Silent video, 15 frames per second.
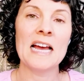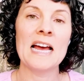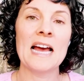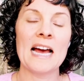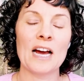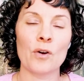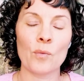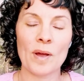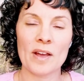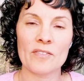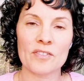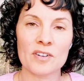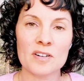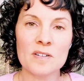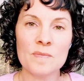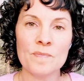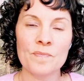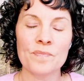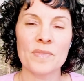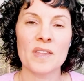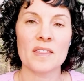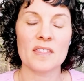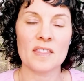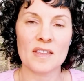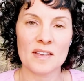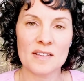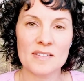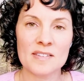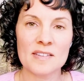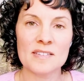However,
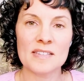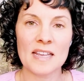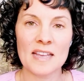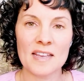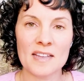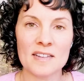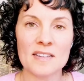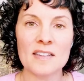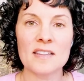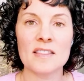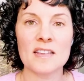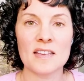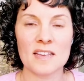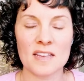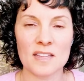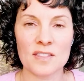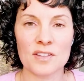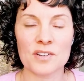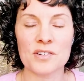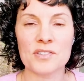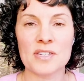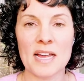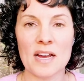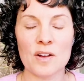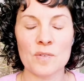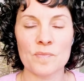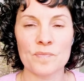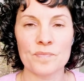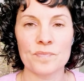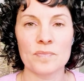this is in the ethers now,
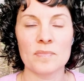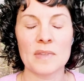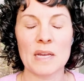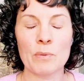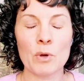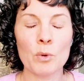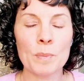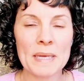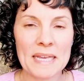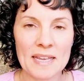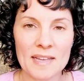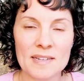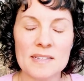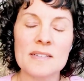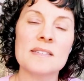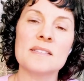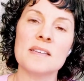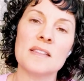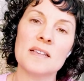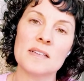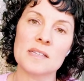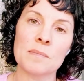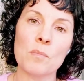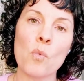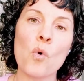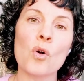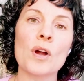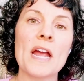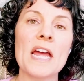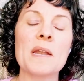and we'll begin to see this
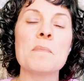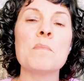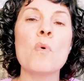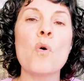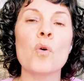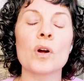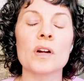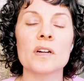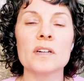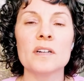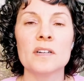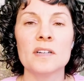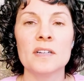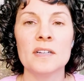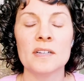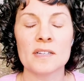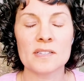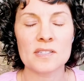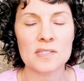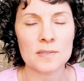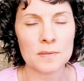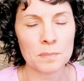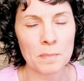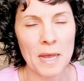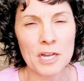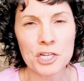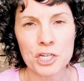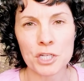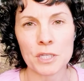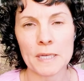more and more,
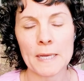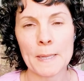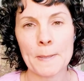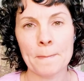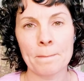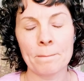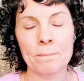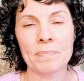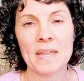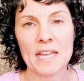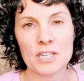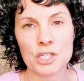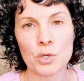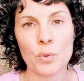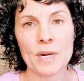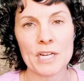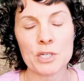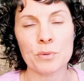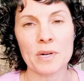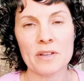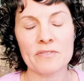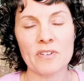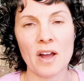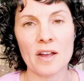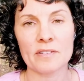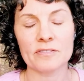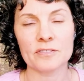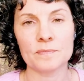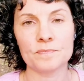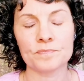especially in
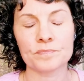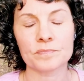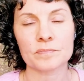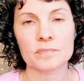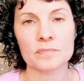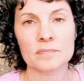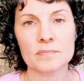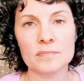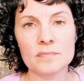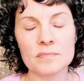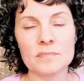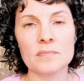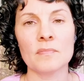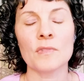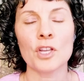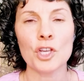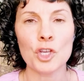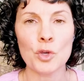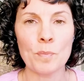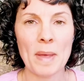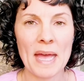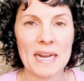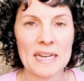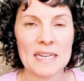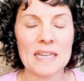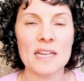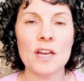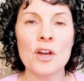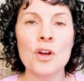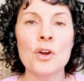2025.
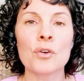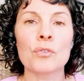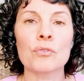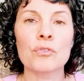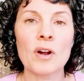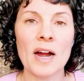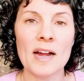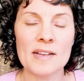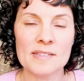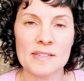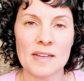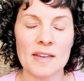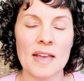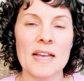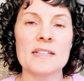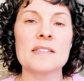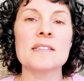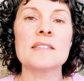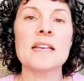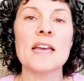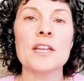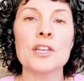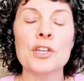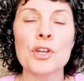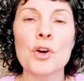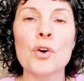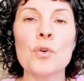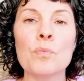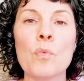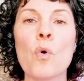Humanity rising and saying
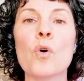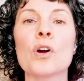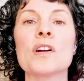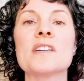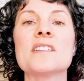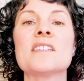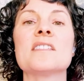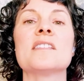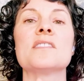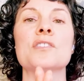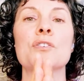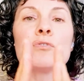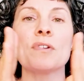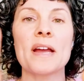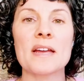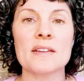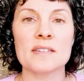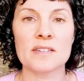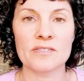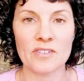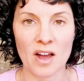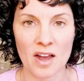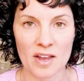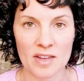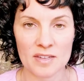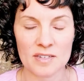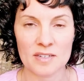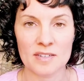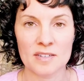no more to this great divide.